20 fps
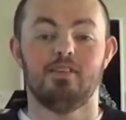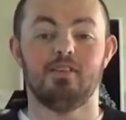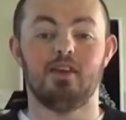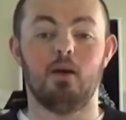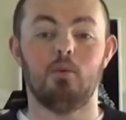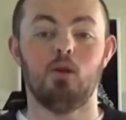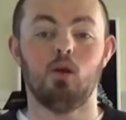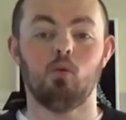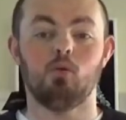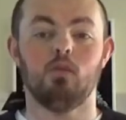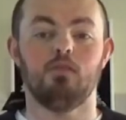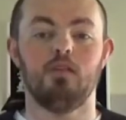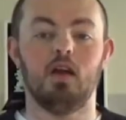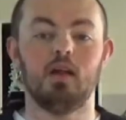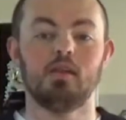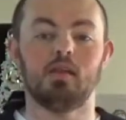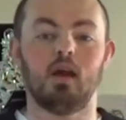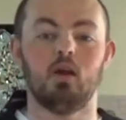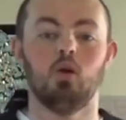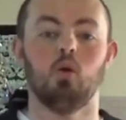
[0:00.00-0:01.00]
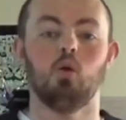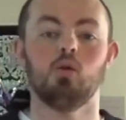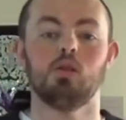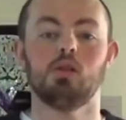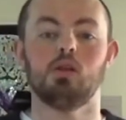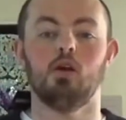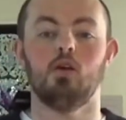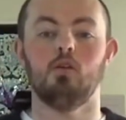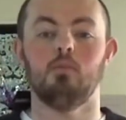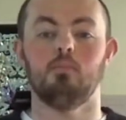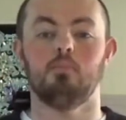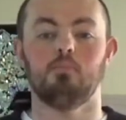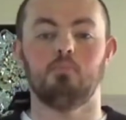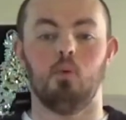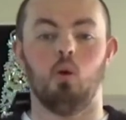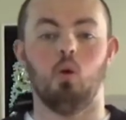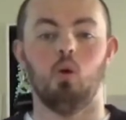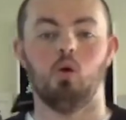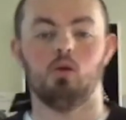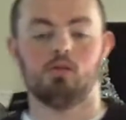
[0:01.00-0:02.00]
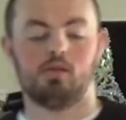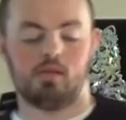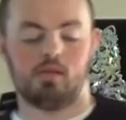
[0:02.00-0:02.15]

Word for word: To go along with this, I also bought